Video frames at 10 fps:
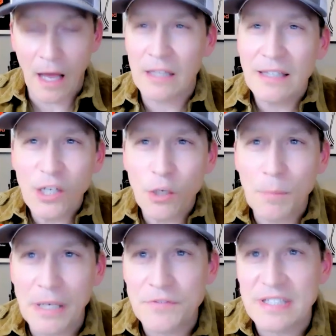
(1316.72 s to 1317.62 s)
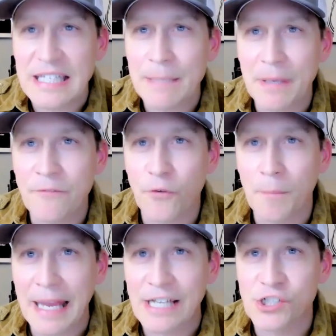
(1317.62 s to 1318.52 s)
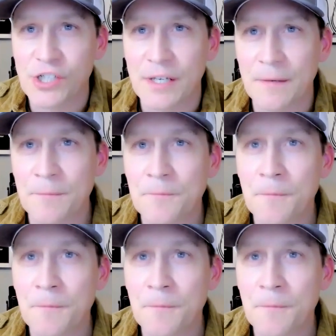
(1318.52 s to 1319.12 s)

a little bit of sleep information,